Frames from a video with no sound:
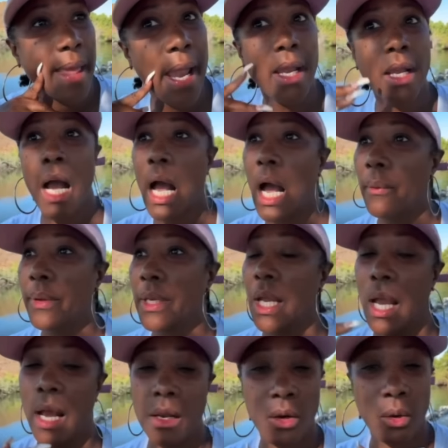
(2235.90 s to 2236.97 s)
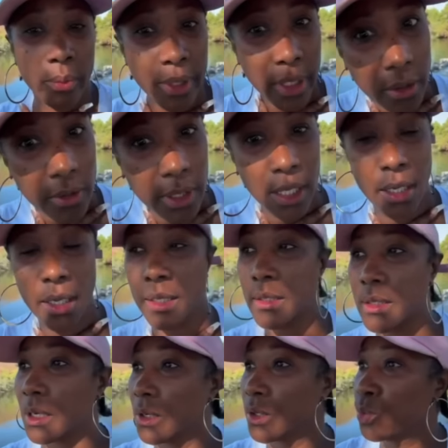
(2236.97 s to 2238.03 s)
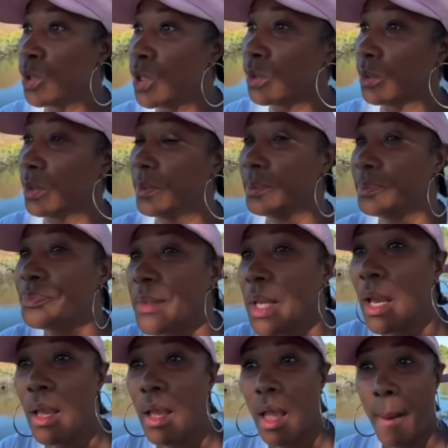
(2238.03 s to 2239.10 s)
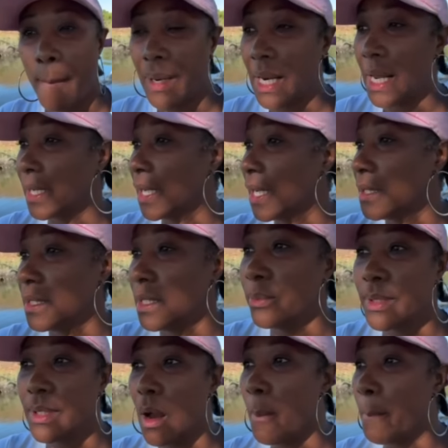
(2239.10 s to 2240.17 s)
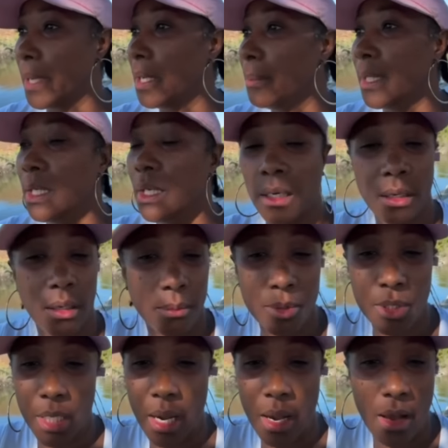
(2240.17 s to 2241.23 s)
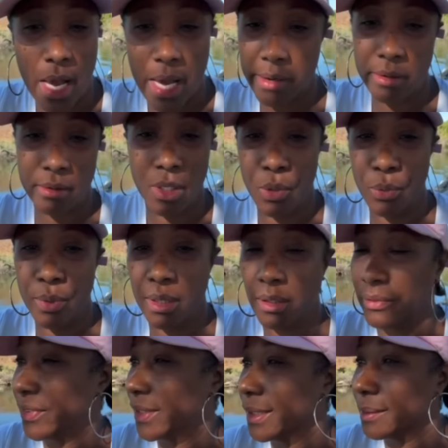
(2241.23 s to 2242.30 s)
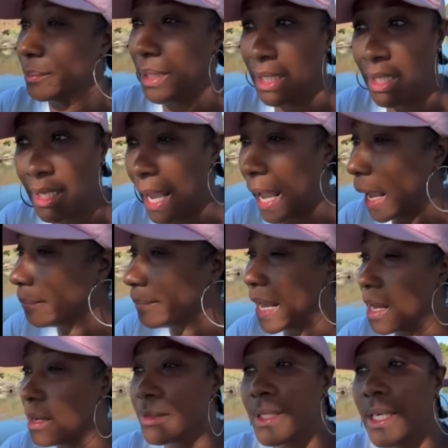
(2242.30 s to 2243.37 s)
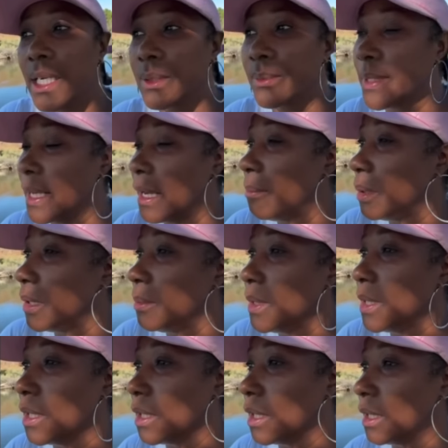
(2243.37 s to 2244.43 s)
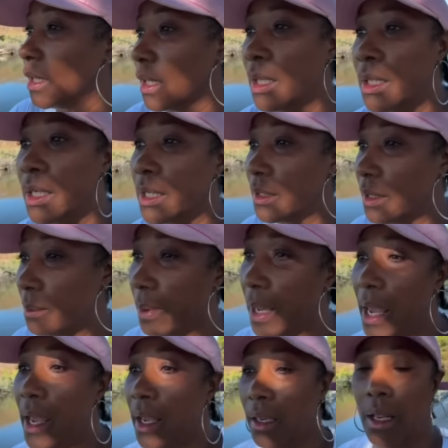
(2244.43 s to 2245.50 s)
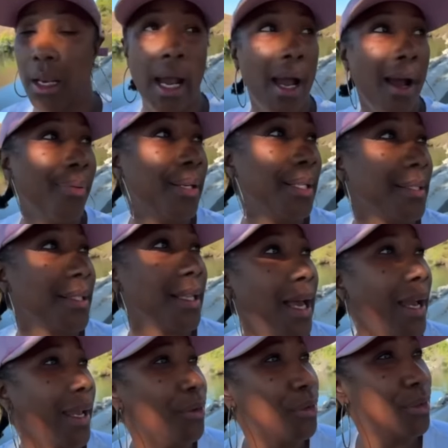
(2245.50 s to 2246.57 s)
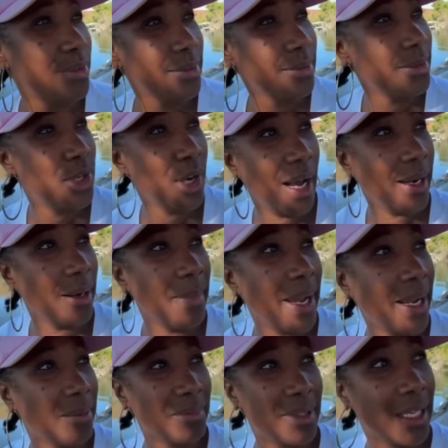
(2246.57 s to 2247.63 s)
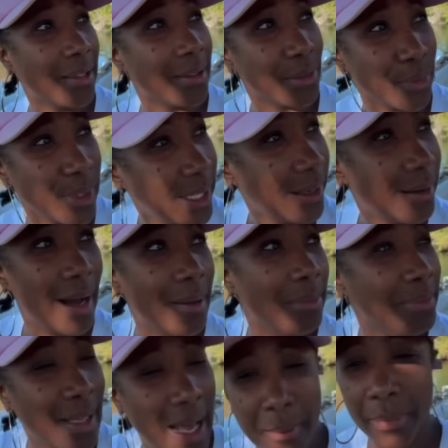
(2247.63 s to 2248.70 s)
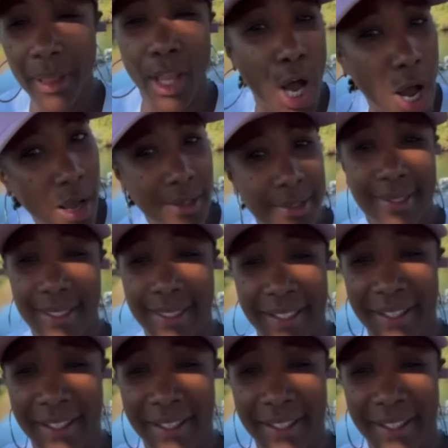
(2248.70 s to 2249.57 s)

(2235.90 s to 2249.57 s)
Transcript: Thank God we didn't have no real guns, cause woo, but I guess he was gonna BB gun him, child. I don't know what the fuck. But he came downstairs with that BB gun and clicked it back, and I was like, "You trying to make him think it's real? I'm I'm lost